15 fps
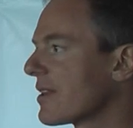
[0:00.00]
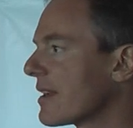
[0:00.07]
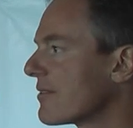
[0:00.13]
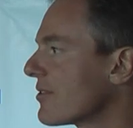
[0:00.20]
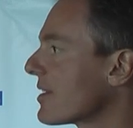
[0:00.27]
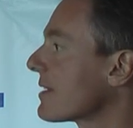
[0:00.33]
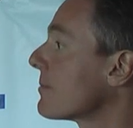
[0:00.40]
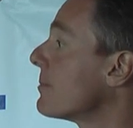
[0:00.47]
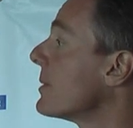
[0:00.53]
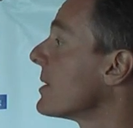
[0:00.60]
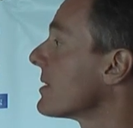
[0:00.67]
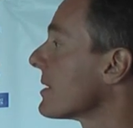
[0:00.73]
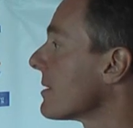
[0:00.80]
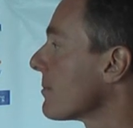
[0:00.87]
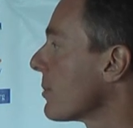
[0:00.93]
instead of 6
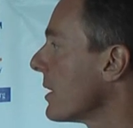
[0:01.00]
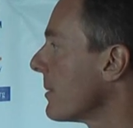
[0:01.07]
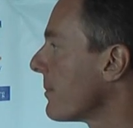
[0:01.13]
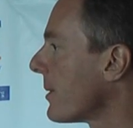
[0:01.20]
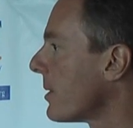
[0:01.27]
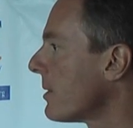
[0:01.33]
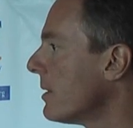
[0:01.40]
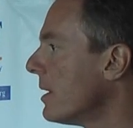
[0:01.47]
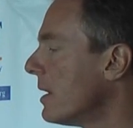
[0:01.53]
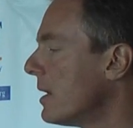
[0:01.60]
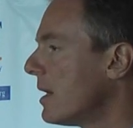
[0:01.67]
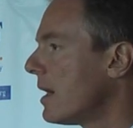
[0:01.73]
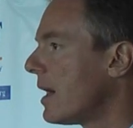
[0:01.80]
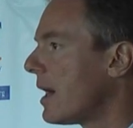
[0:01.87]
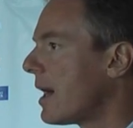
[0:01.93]
billion people.
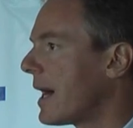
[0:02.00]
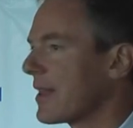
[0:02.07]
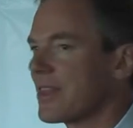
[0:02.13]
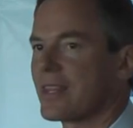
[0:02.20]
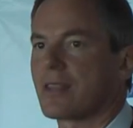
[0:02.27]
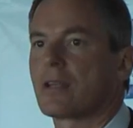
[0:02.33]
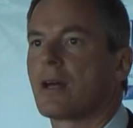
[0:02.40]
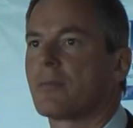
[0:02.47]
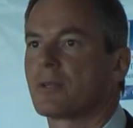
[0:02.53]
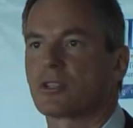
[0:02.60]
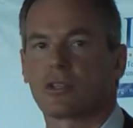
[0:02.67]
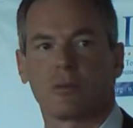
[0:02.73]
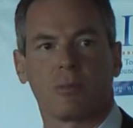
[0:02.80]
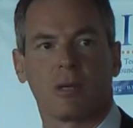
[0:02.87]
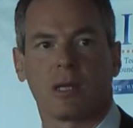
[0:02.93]
I think the
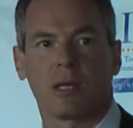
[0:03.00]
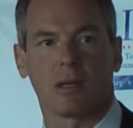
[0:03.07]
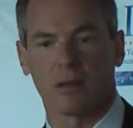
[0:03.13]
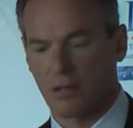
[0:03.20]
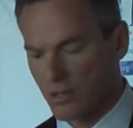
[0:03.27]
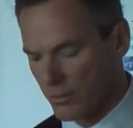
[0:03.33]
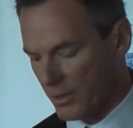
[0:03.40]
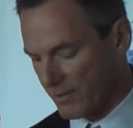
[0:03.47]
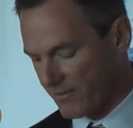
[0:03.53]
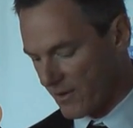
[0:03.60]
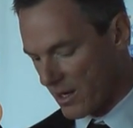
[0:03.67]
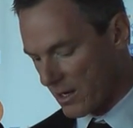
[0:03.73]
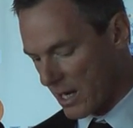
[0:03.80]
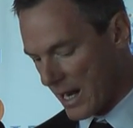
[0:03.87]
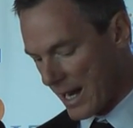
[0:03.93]
numbers could be
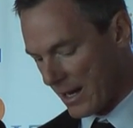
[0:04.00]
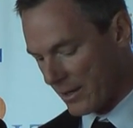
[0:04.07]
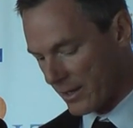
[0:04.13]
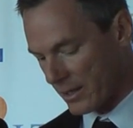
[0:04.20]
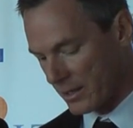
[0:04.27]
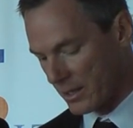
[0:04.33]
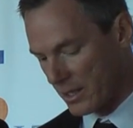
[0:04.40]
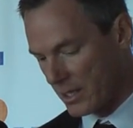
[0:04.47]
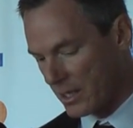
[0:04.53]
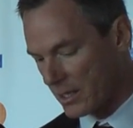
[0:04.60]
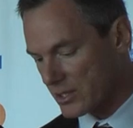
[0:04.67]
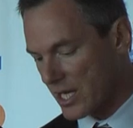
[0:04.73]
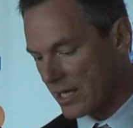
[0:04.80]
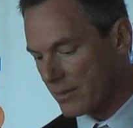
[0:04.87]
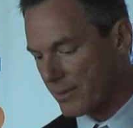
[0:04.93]
far higher. And I'll
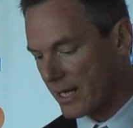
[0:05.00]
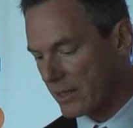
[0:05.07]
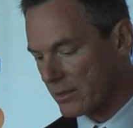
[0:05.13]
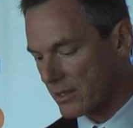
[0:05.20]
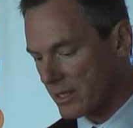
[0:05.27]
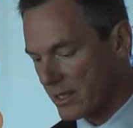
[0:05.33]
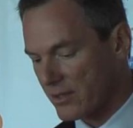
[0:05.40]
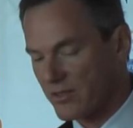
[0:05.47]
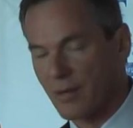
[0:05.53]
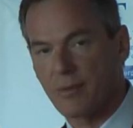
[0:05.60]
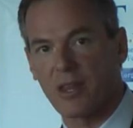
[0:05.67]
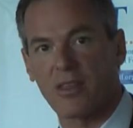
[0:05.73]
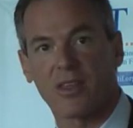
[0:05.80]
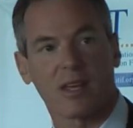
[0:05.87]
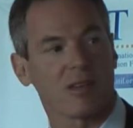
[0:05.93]
talk about
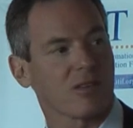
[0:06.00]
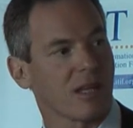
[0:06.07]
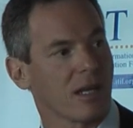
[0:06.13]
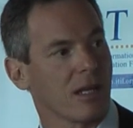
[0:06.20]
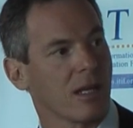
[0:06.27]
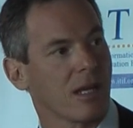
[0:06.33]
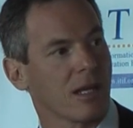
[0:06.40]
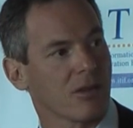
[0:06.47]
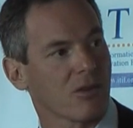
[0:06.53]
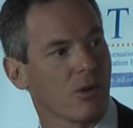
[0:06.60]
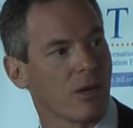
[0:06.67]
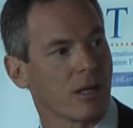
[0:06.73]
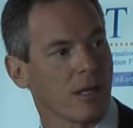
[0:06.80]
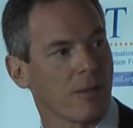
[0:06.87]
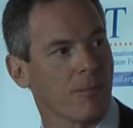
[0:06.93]
some of the things that it's
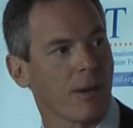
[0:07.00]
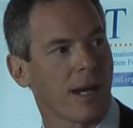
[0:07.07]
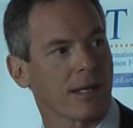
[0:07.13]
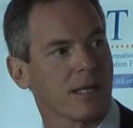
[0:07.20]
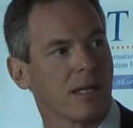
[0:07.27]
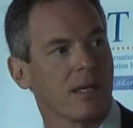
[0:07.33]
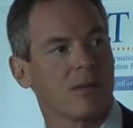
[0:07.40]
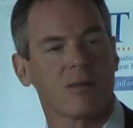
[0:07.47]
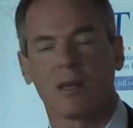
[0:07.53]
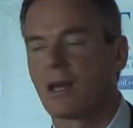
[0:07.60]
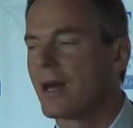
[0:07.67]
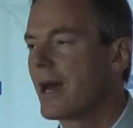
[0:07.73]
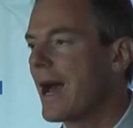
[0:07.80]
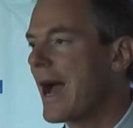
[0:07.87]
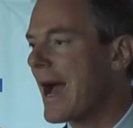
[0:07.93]
going to impact. It is
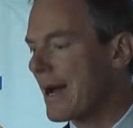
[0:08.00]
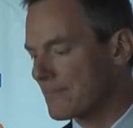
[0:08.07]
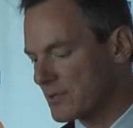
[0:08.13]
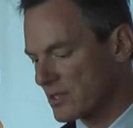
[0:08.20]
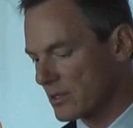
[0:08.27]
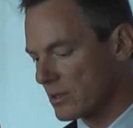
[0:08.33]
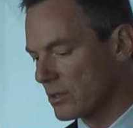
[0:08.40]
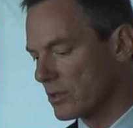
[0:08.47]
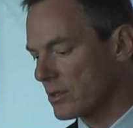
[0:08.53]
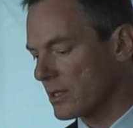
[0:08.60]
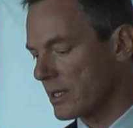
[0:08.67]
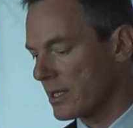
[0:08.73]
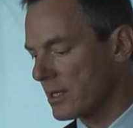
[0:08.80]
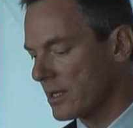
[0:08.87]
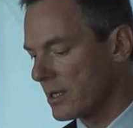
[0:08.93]

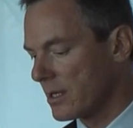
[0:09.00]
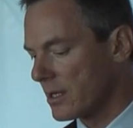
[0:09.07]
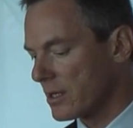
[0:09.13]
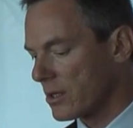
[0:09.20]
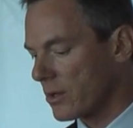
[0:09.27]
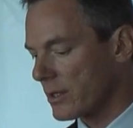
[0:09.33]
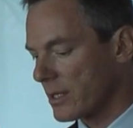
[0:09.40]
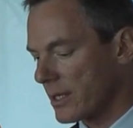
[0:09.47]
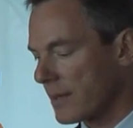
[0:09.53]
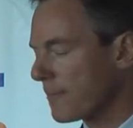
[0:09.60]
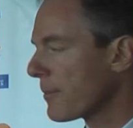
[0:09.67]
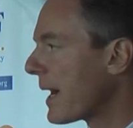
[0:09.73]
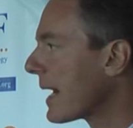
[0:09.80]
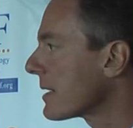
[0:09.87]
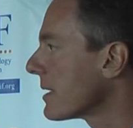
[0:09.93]
absolutely going to
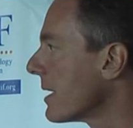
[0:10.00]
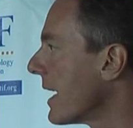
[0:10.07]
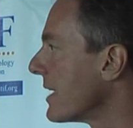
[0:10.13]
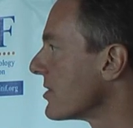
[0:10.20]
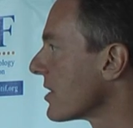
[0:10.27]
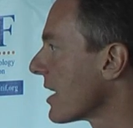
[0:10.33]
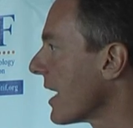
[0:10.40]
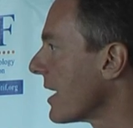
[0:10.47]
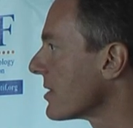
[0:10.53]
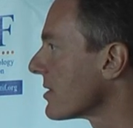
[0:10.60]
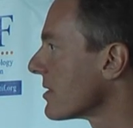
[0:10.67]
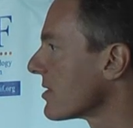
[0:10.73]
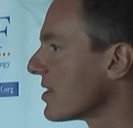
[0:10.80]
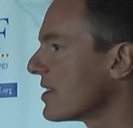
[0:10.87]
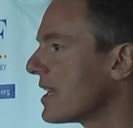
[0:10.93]
impact
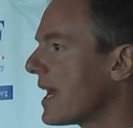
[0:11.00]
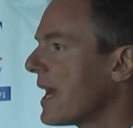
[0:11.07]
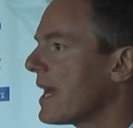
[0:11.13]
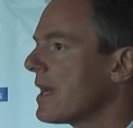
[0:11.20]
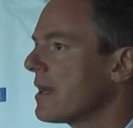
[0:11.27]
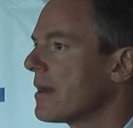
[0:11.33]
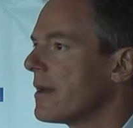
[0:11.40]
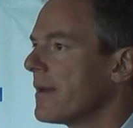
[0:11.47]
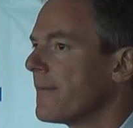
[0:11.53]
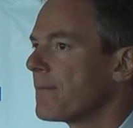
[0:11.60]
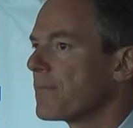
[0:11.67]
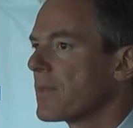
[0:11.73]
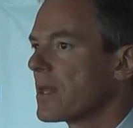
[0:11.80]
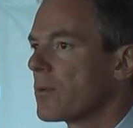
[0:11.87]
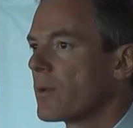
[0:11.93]
education. Today,
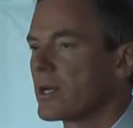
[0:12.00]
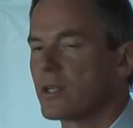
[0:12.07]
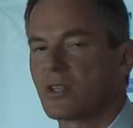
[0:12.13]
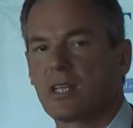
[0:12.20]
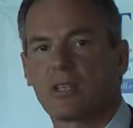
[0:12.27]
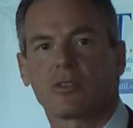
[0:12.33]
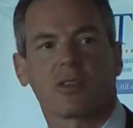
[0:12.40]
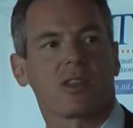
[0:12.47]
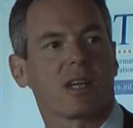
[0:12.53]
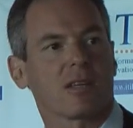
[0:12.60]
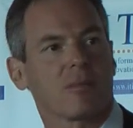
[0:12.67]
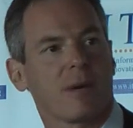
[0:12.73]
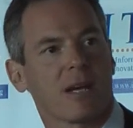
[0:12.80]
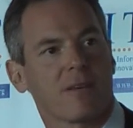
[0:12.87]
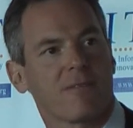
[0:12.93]
when a teacher
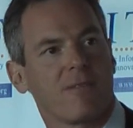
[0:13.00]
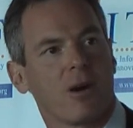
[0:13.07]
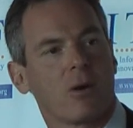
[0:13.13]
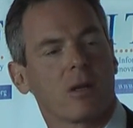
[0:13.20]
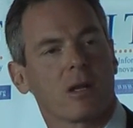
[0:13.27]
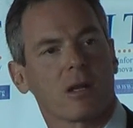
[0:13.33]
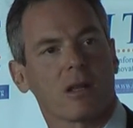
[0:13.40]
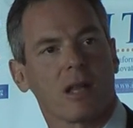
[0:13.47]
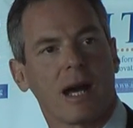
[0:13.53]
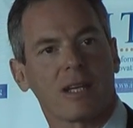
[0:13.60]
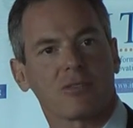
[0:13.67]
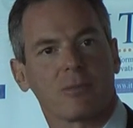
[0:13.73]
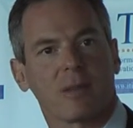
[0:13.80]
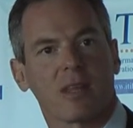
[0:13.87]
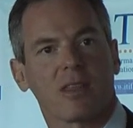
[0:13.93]
thinks about a phone in a
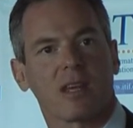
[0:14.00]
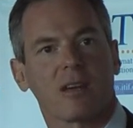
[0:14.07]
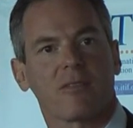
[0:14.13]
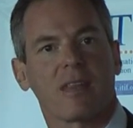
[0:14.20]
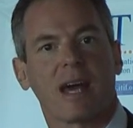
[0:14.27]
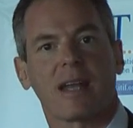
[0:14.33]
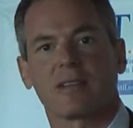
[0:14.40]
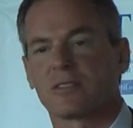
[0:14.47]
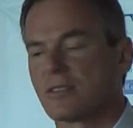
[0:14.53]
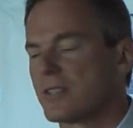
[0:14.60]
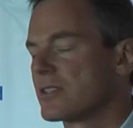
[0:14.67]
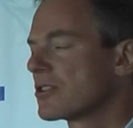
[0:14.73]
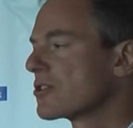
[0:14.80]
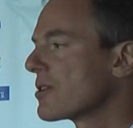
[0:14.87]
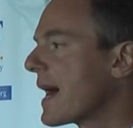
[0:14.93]
classroom, they think of that as a
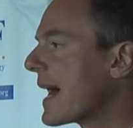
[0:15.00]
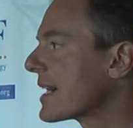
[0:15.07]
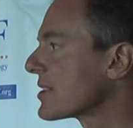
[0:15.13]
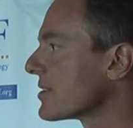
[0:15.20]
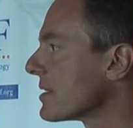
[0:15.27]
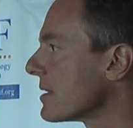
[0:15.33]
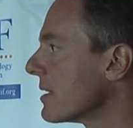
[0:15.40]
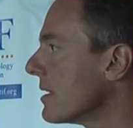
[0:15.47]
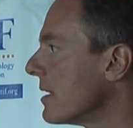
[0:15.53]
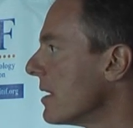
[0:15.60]
distraction.